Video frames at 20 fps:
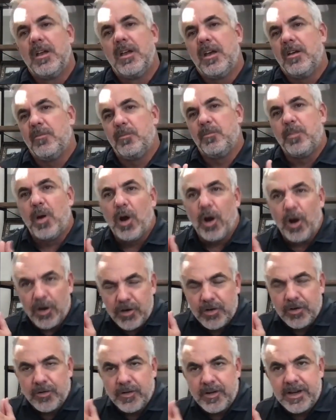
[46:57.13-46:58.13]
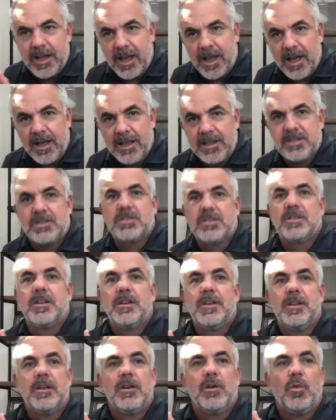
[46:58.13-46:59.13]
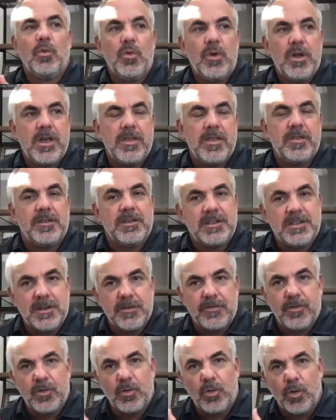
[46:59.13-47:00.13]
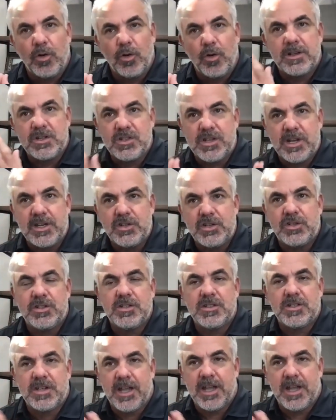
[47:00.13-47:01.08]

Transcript: of partnering us with different organizations to